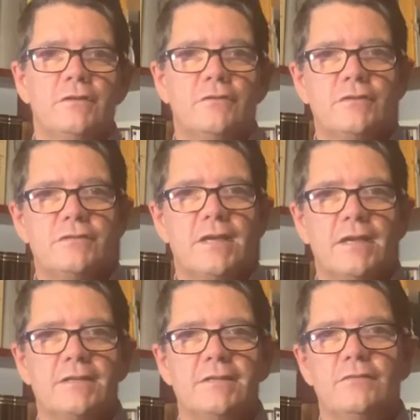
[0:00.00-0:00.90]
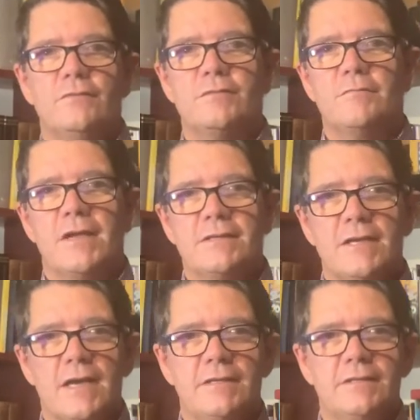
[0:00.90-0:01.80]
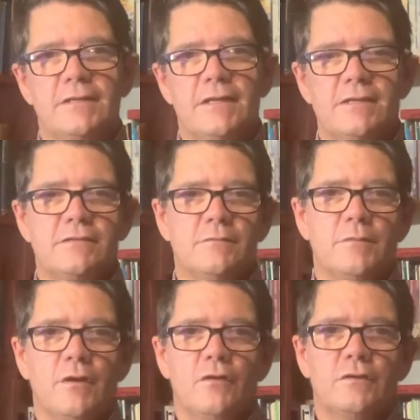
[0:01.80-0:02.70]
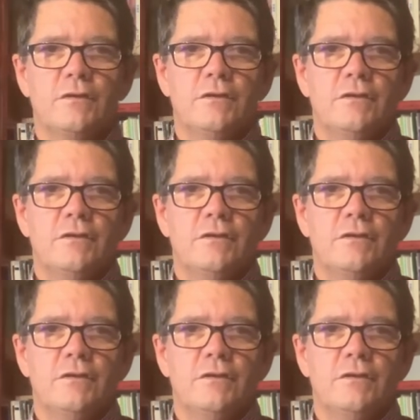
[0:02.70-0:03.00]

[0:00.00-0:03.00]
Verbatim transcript: Christianity was maintained in the Eastern Bloc